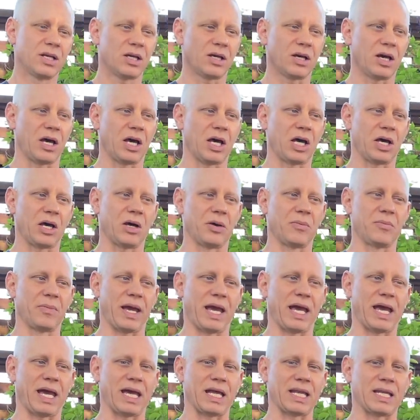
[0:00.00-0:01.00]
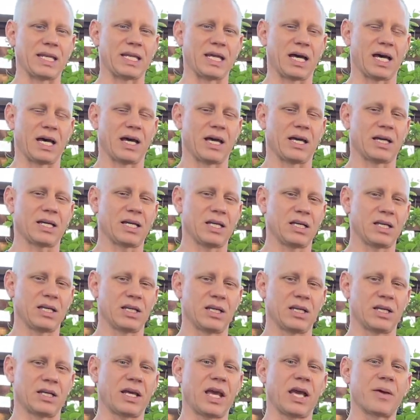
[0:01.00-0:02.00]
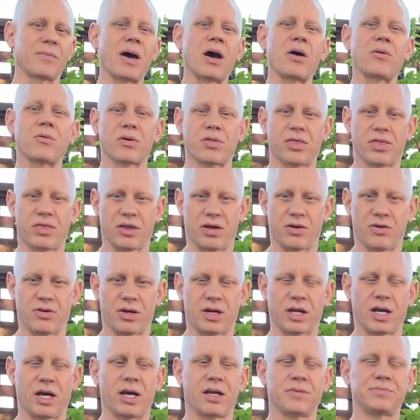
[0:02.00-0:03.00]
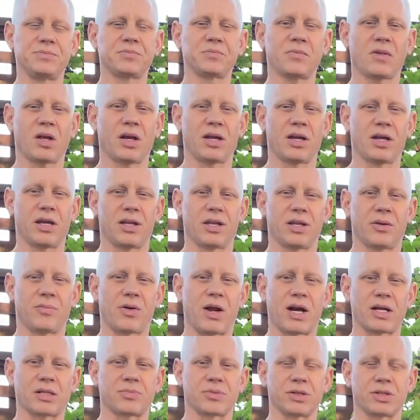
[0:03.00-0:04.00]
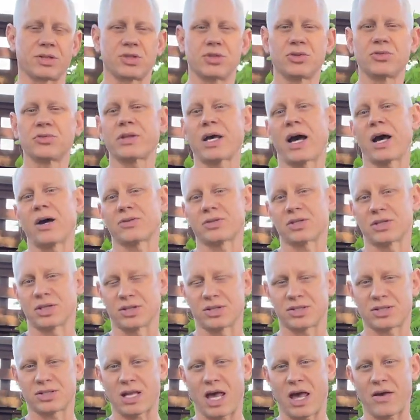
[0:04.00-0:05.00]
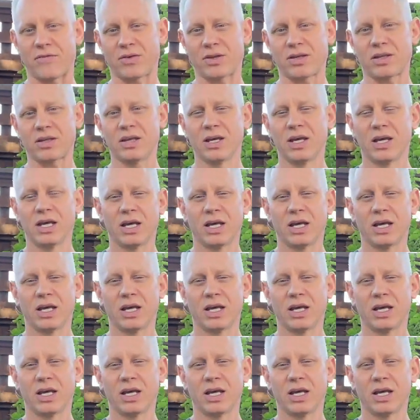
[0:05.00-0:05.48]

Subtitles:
and he came out with Theragun in approximately 2007,